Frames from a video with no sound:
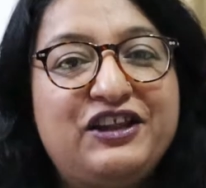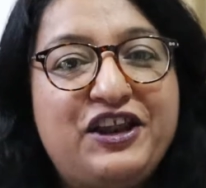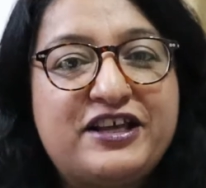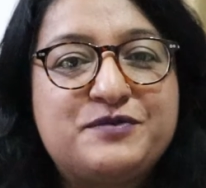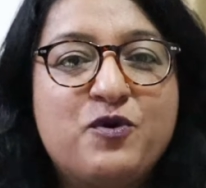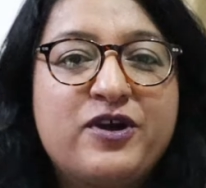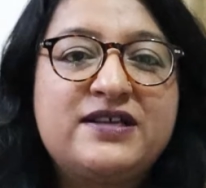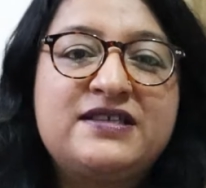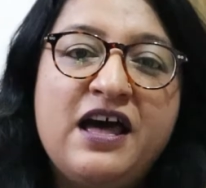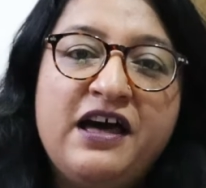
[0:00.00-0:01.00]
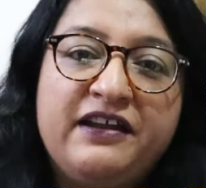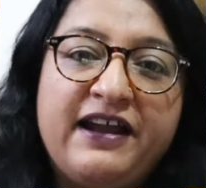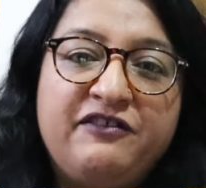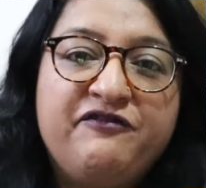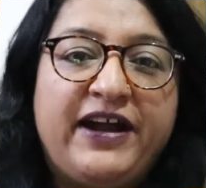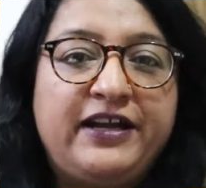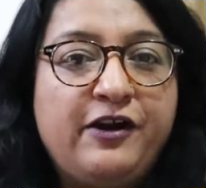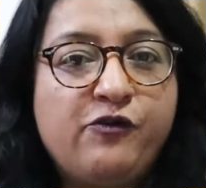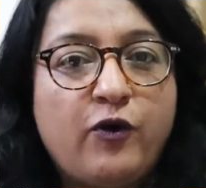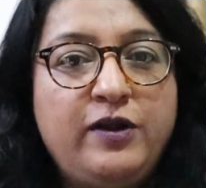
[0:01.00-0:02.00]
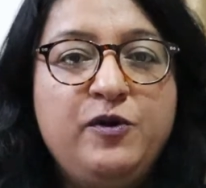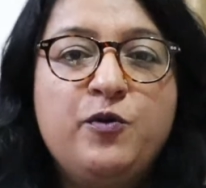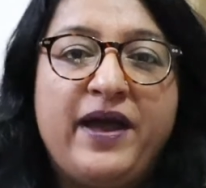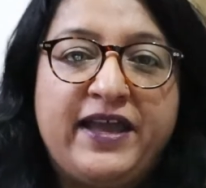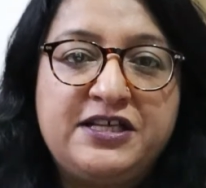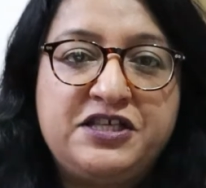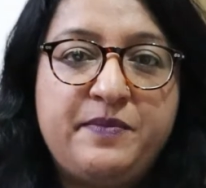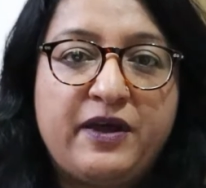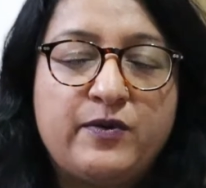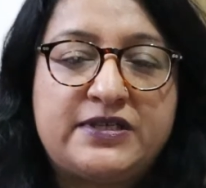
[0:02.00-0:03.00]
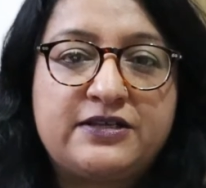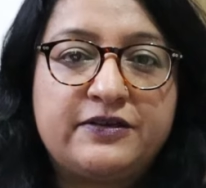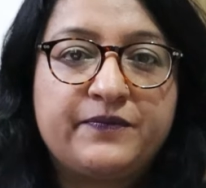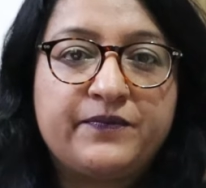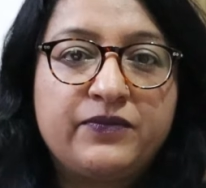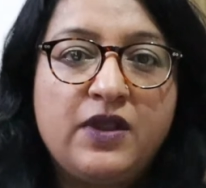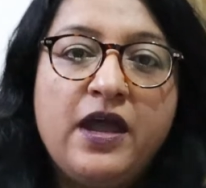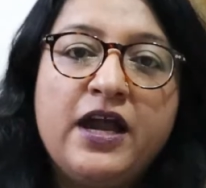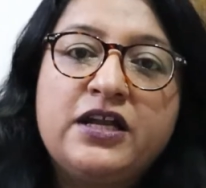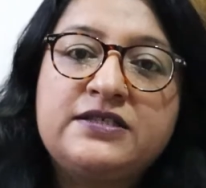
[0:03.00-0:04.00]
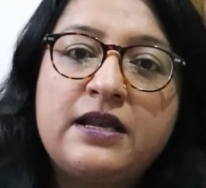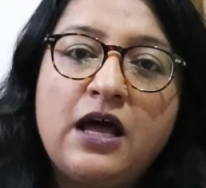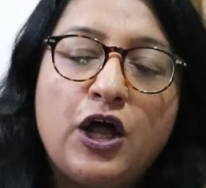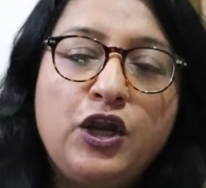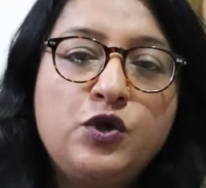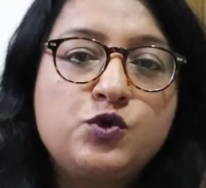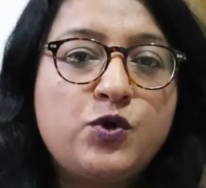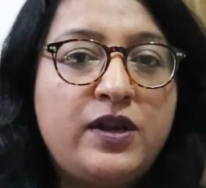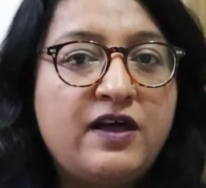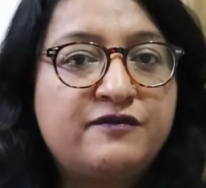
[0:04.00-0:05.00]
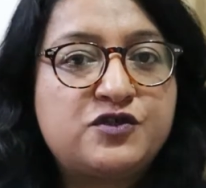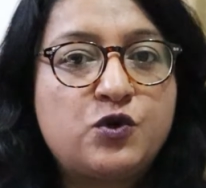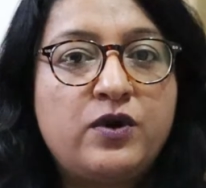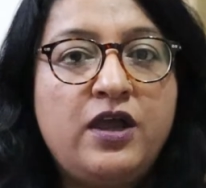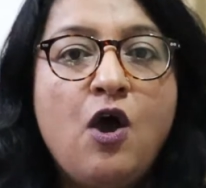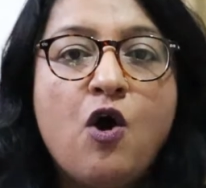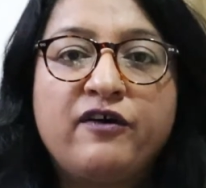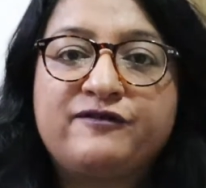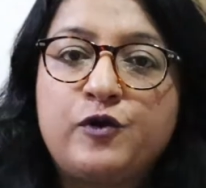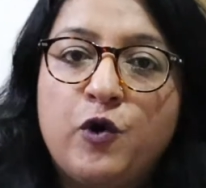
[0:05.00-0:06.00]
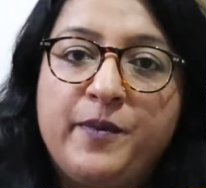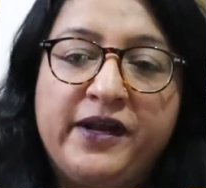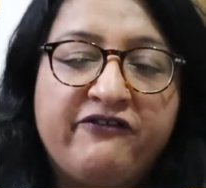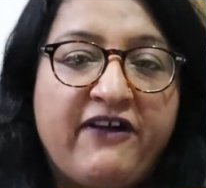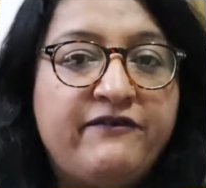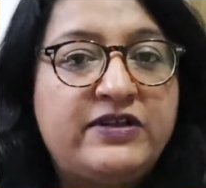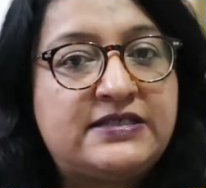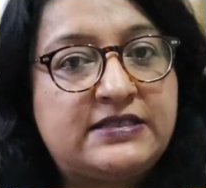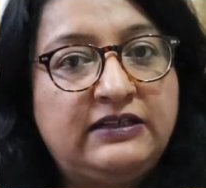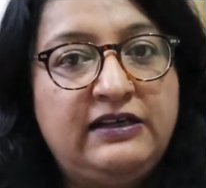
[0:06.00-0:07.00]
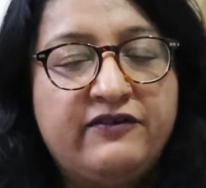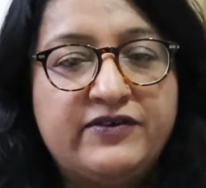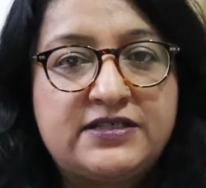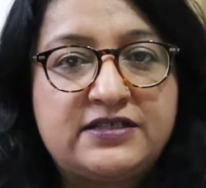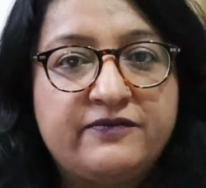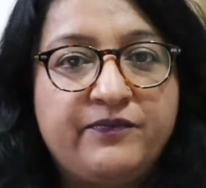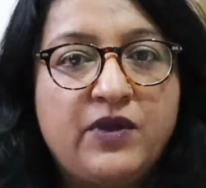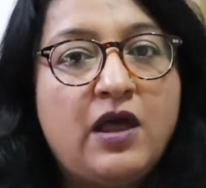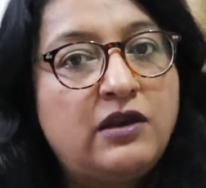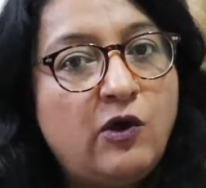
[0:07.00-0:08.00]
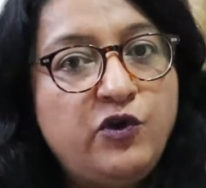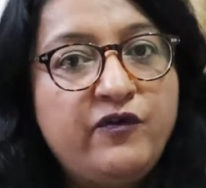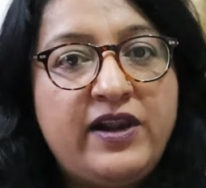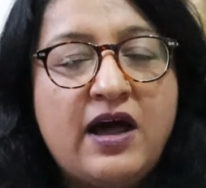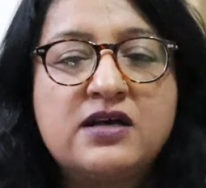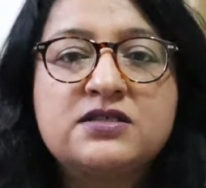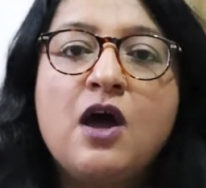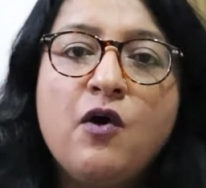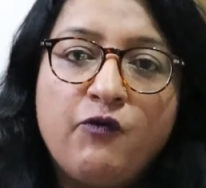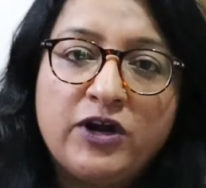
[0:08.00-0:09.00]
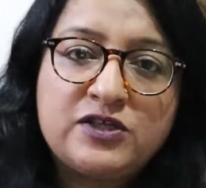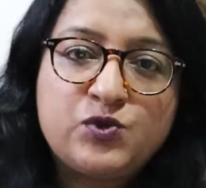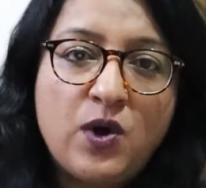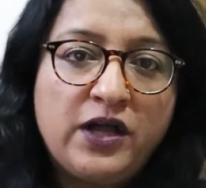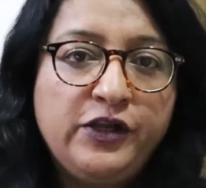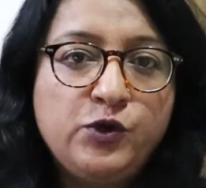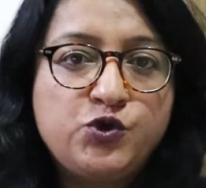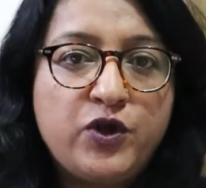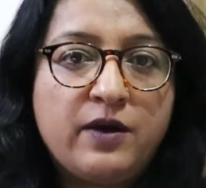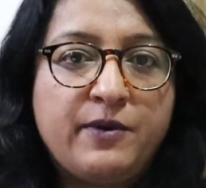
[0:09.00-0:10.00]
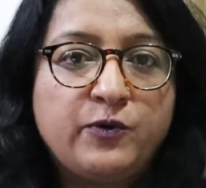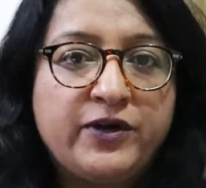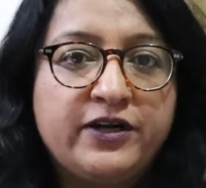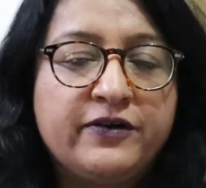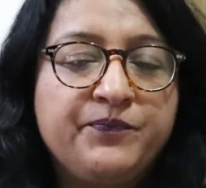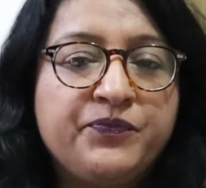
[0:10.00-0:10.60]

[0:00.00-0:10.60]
The next book is Red, White and Royal Blue by Casey McQuiston. It is an unusual love story of slow-burn rivals turned lovers. Now you will ask, what is so unusual about it?